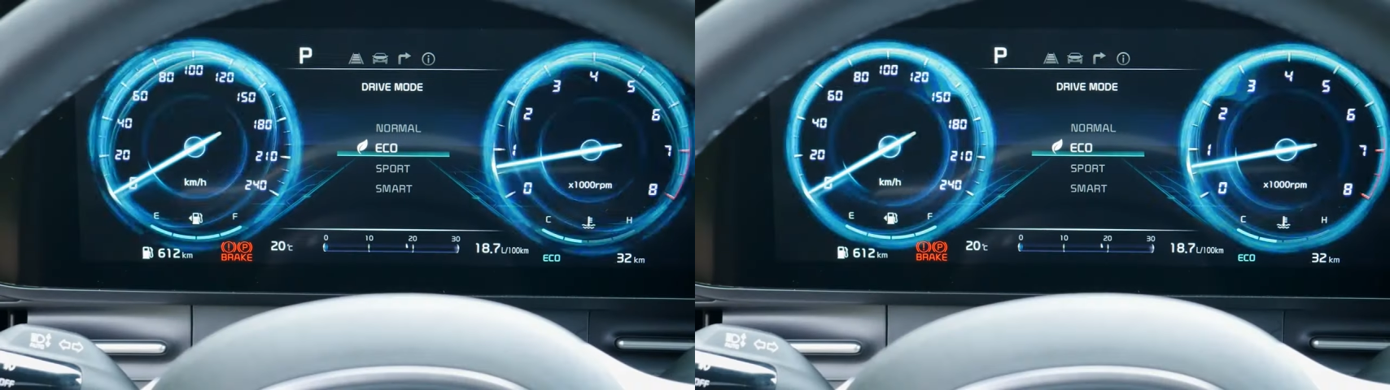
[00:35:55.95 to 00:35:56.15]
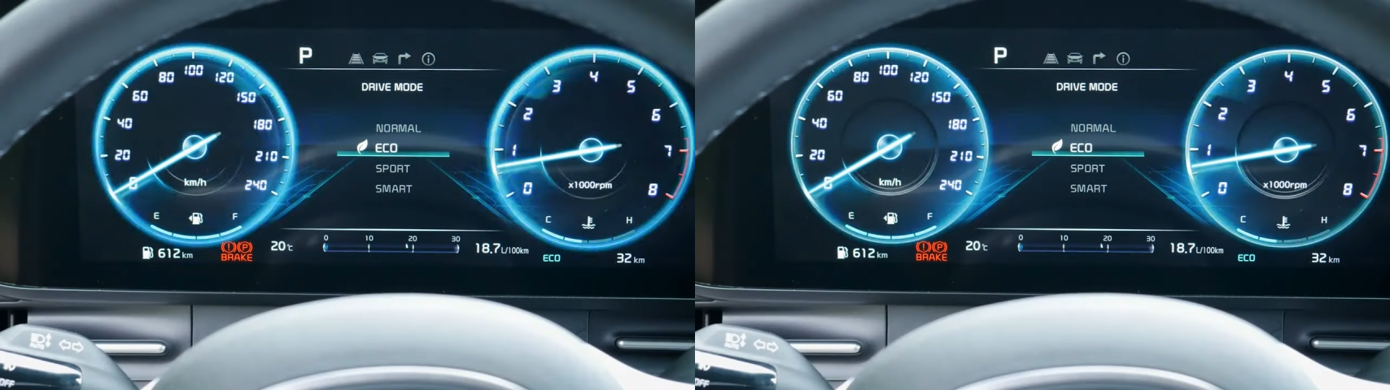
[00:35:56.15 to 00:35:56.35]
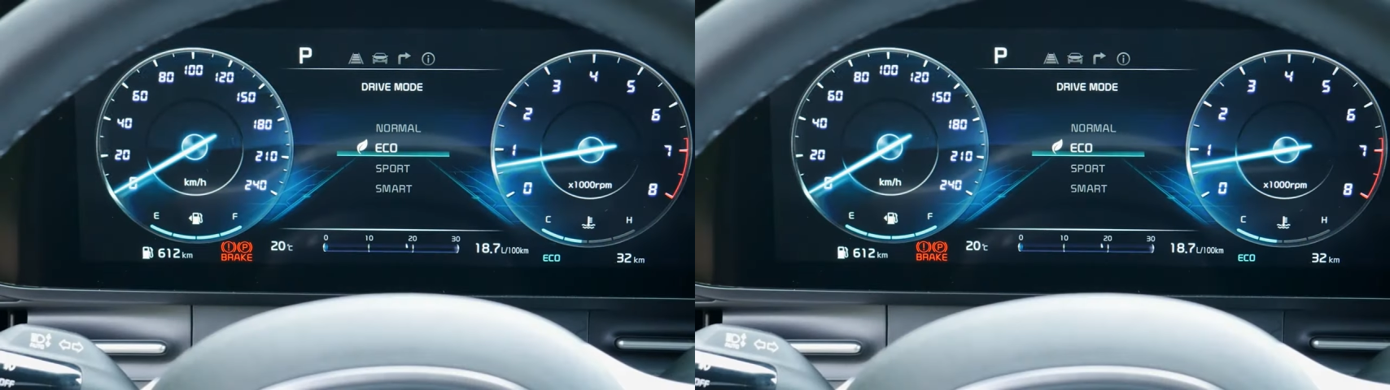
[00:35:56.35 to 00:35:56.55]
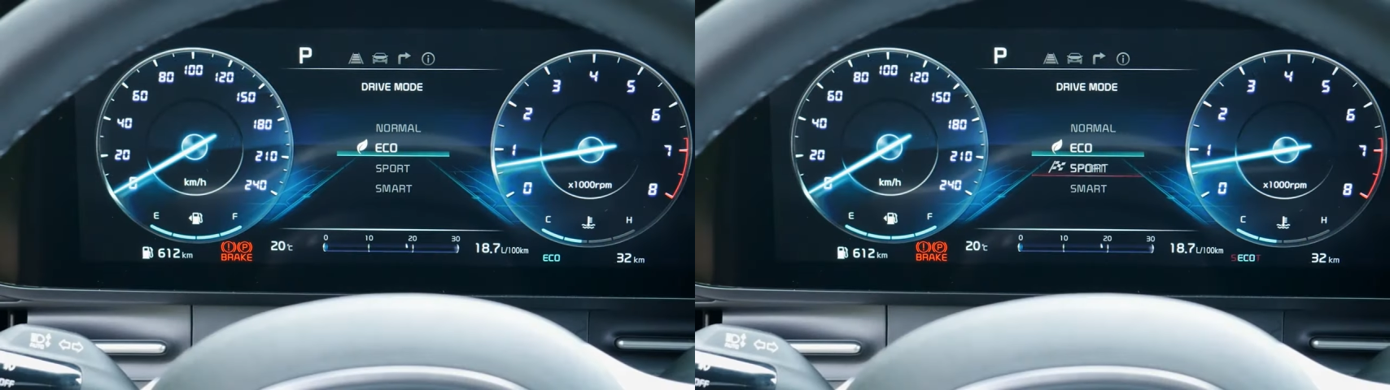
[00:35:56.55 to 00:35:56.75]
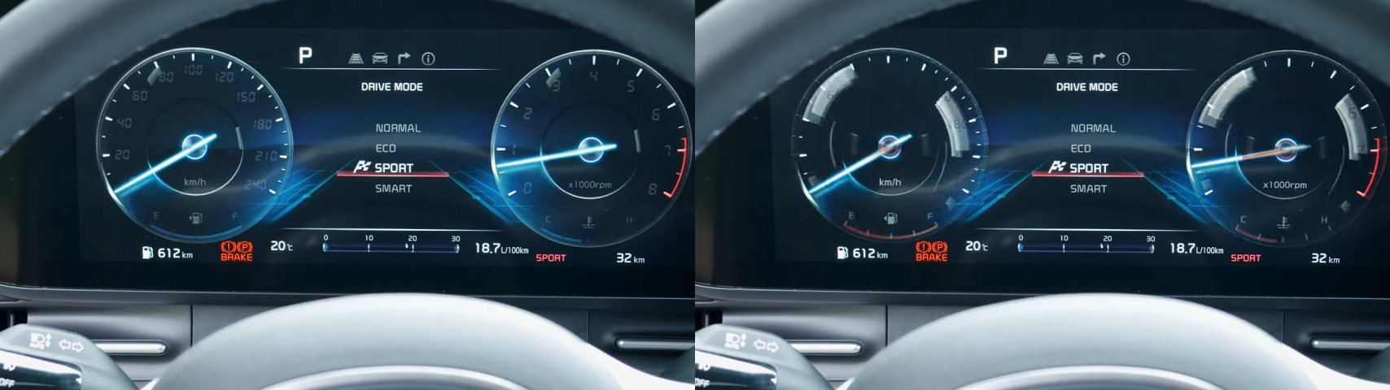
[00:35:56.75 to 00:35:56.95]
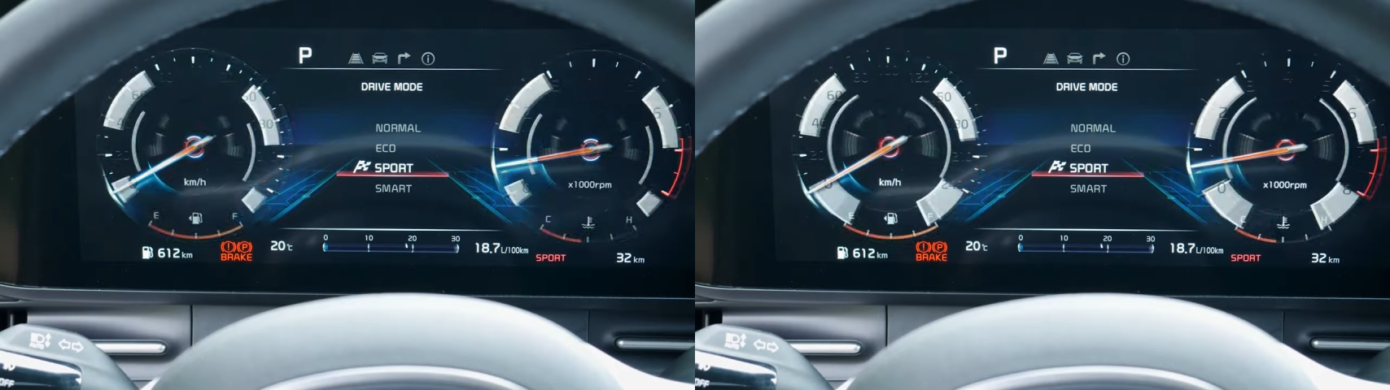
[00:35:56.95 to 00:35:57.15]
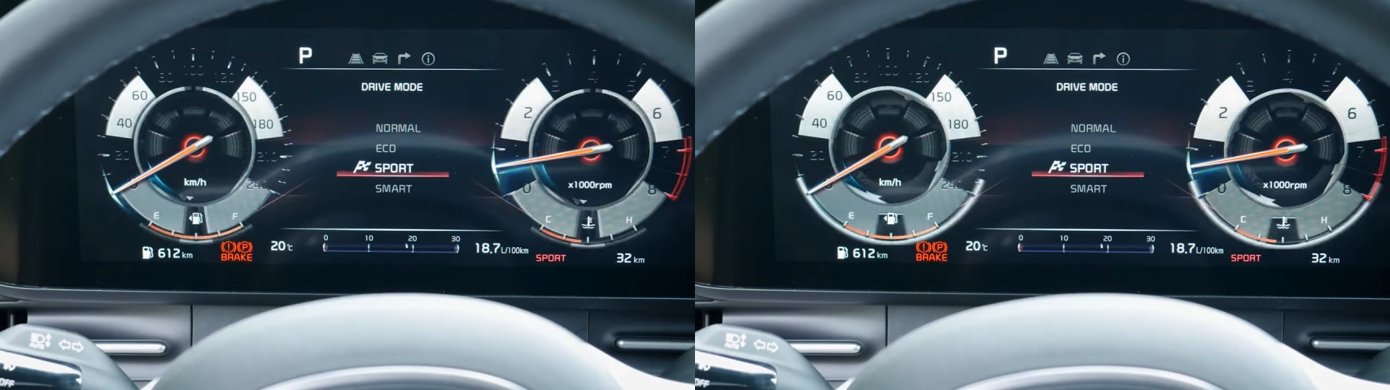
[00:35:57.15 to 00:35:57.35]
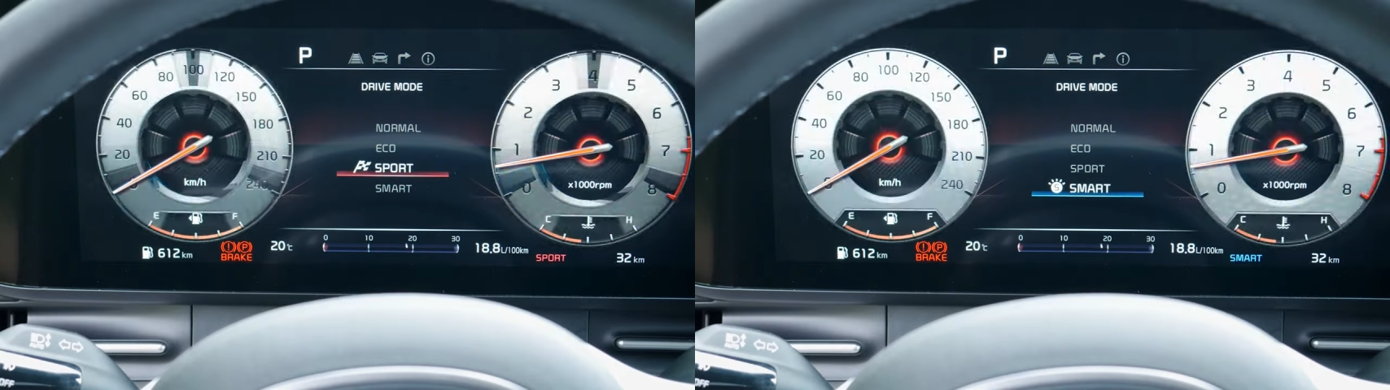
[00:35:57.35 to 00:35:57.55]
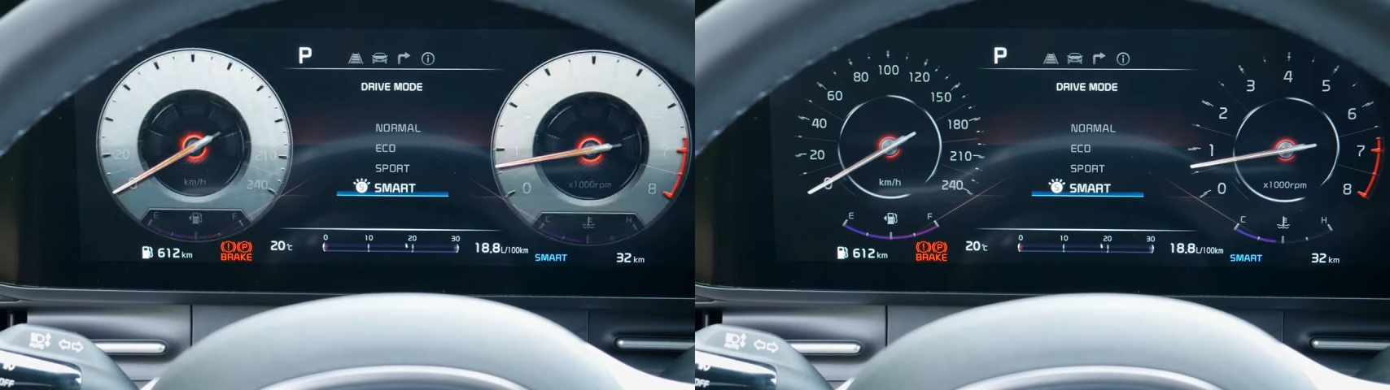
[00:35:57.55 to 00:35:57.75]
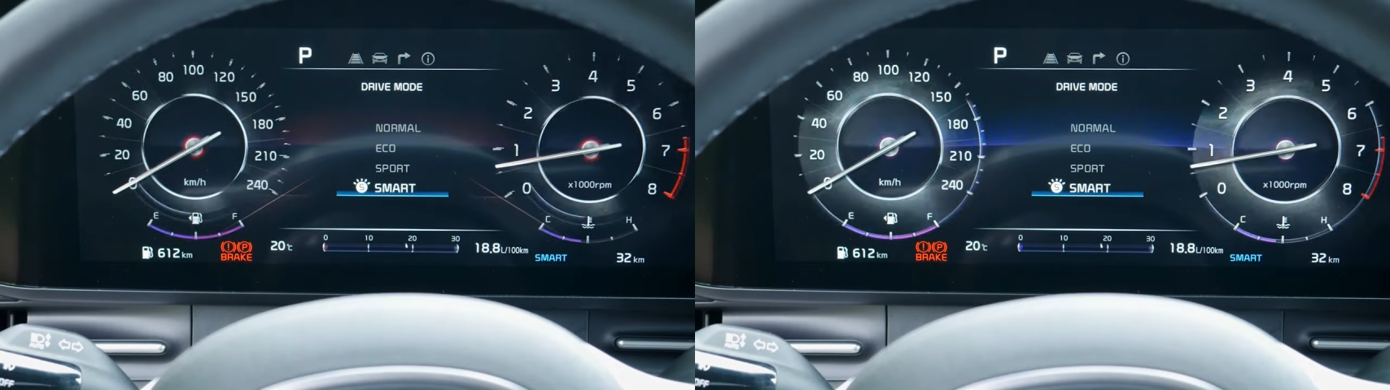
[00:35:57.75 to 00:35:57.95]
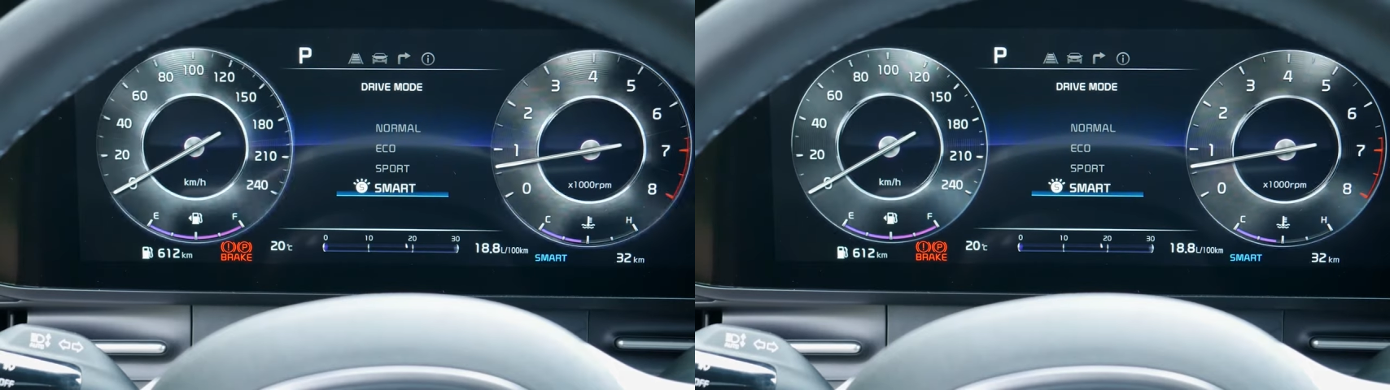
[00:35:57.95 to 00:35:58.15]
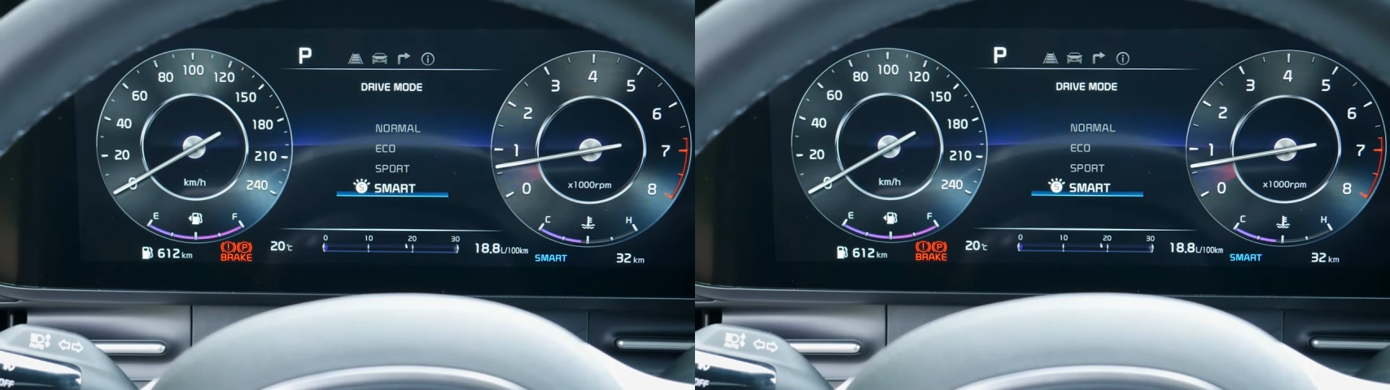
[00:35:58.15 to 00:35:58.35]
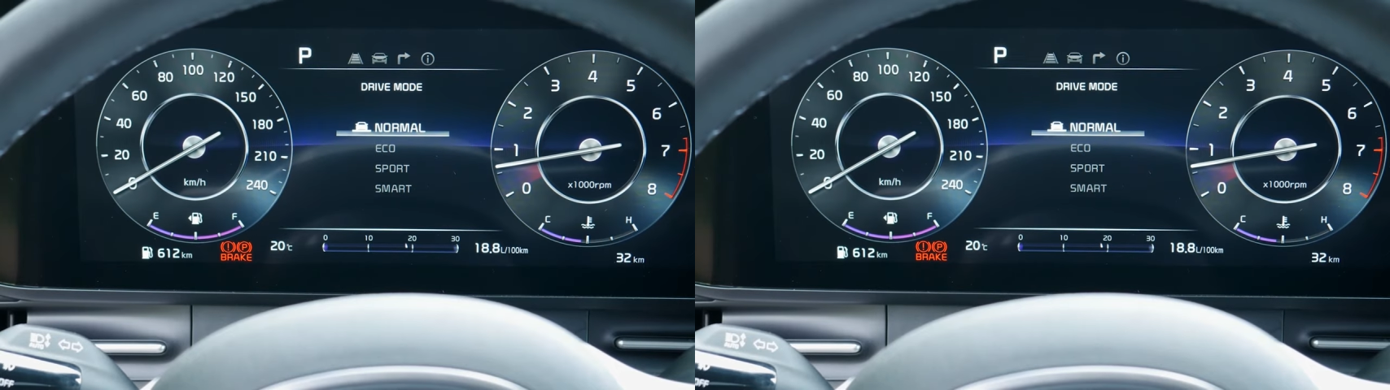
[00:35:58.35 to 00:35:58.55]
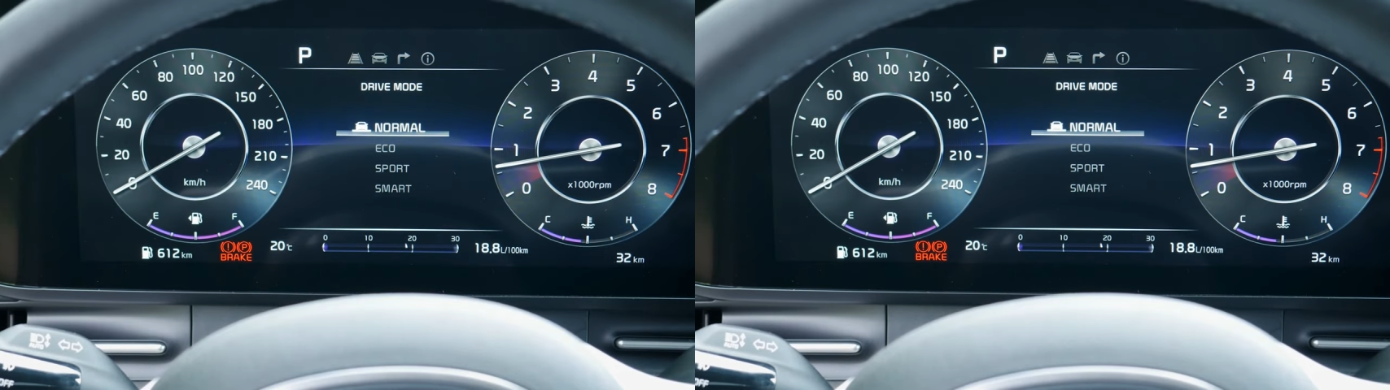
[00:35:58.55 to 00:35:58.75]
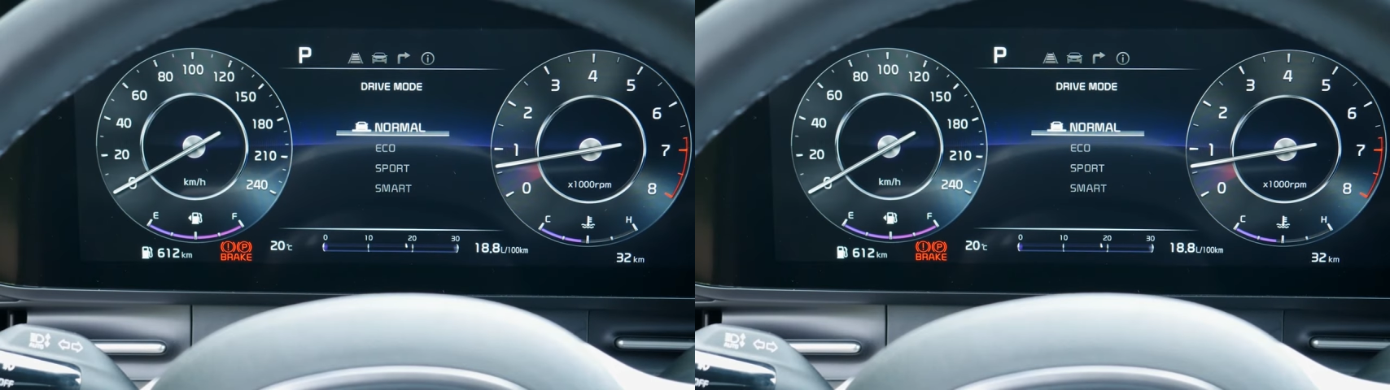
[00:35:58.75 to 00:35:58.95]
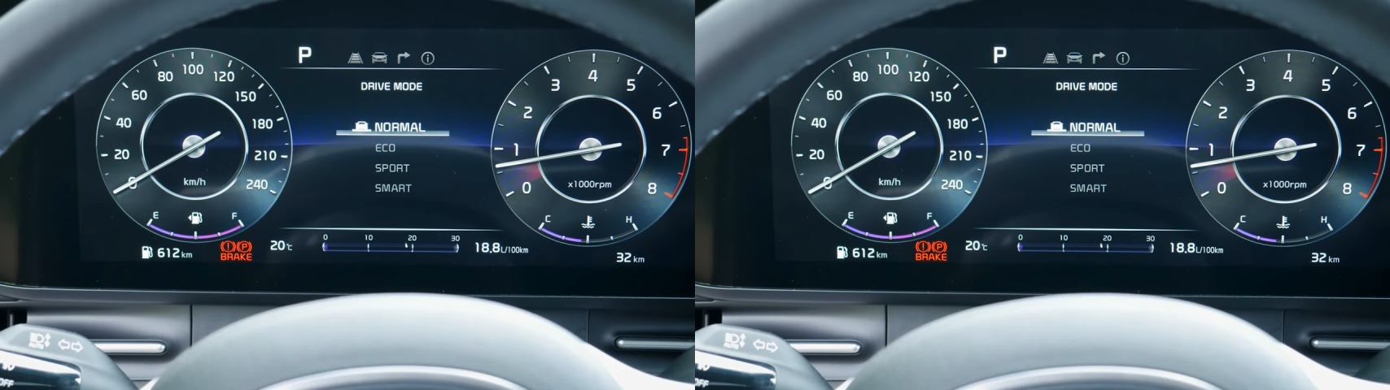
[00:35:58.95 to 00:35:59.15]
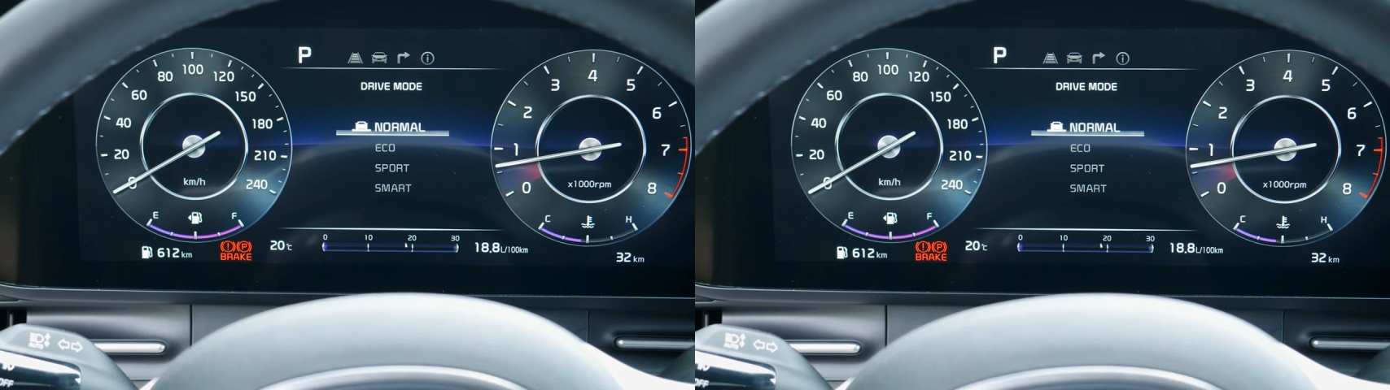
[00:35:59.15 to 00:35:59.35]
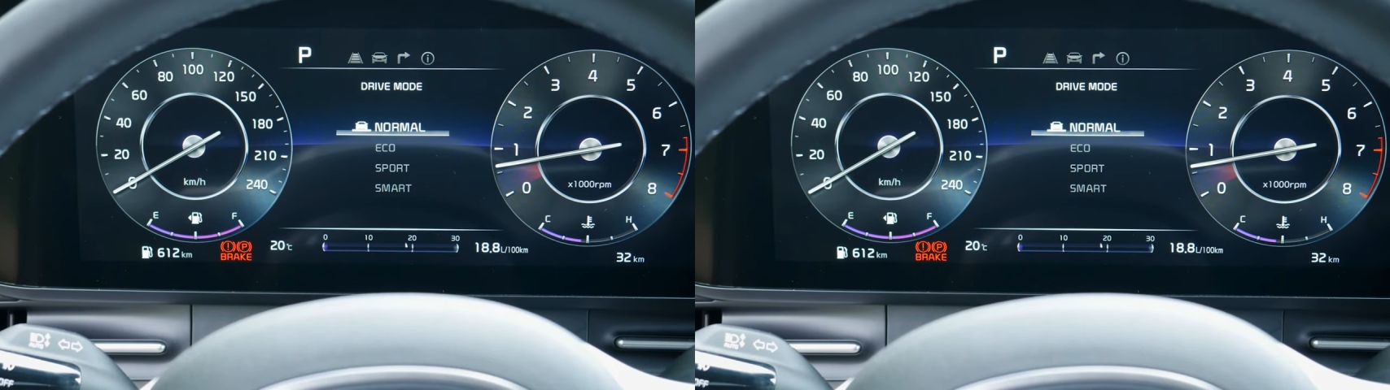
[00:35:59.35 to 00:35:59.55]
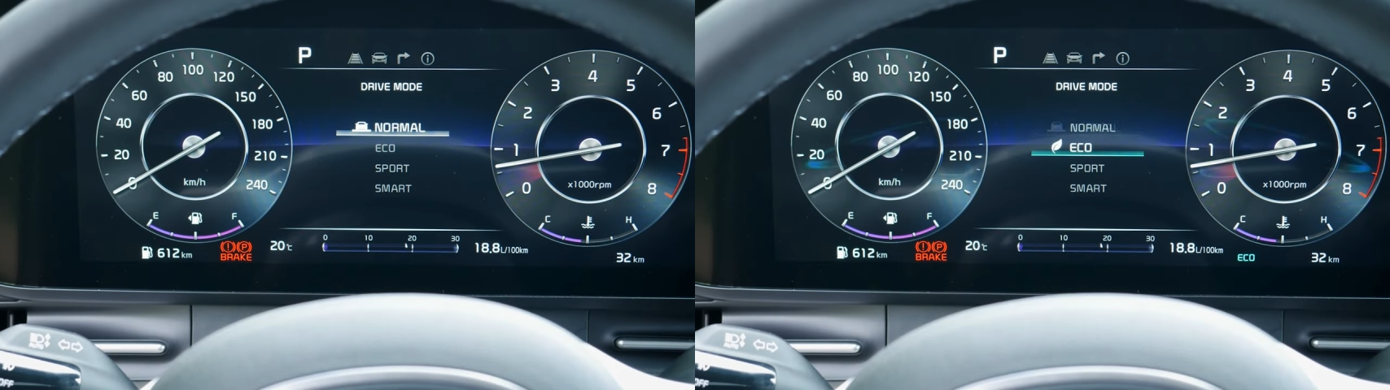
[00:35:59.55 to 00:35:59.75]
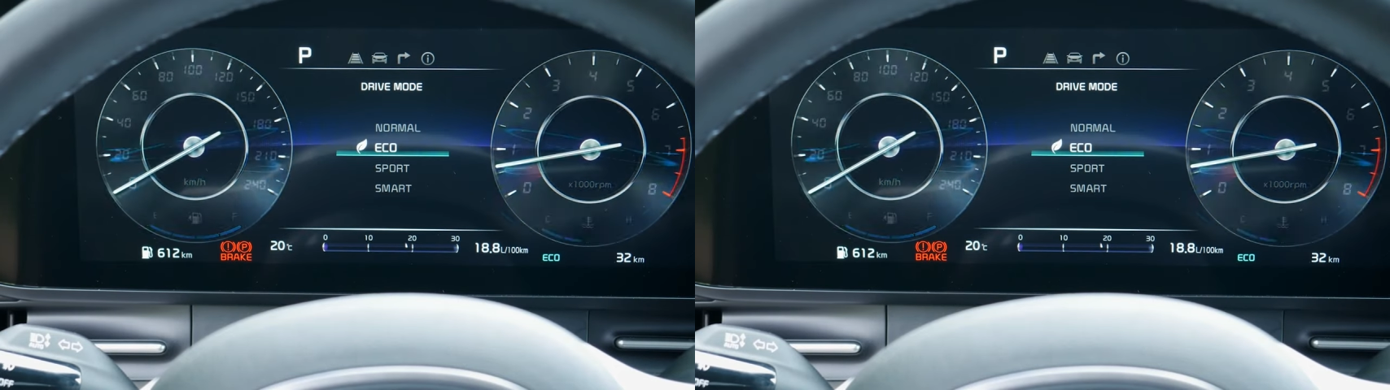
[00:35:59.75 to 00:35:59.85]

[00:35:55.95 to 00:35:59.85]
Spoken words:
Nobody's mouth can be seen.